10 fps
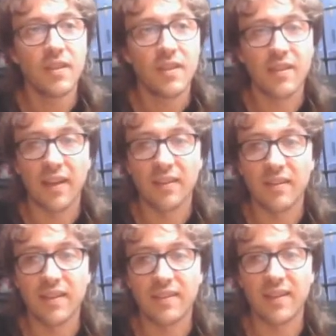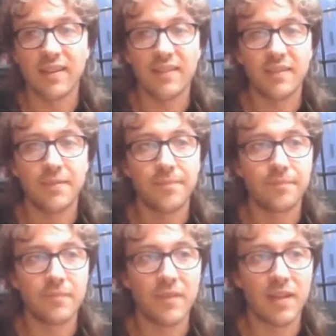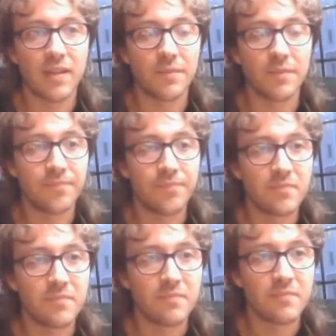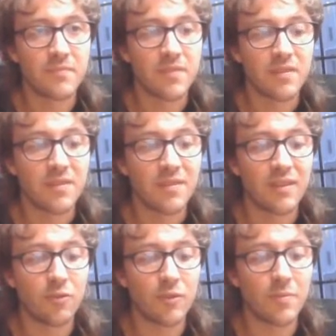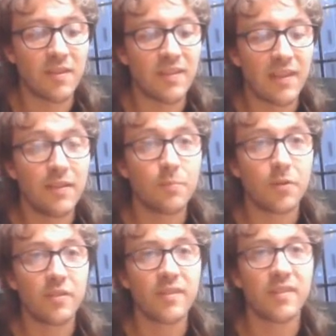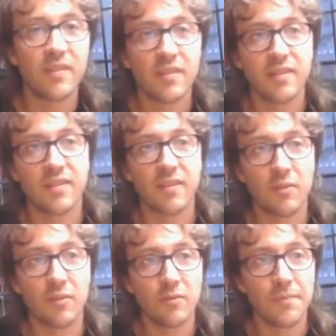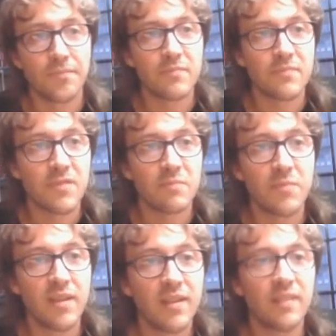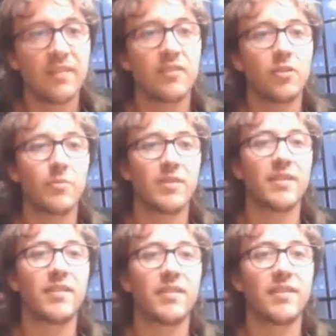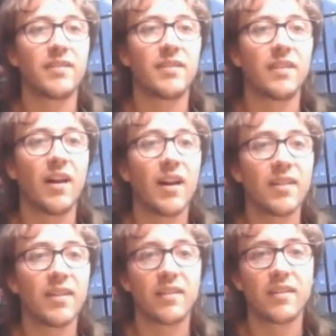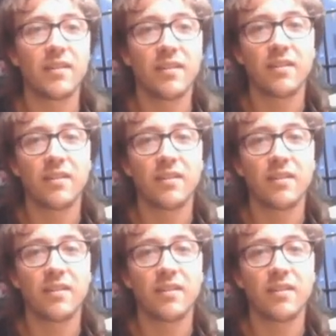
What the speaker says: yeah, to get started, let's talk about the inputs. So MIDI is commonly sent either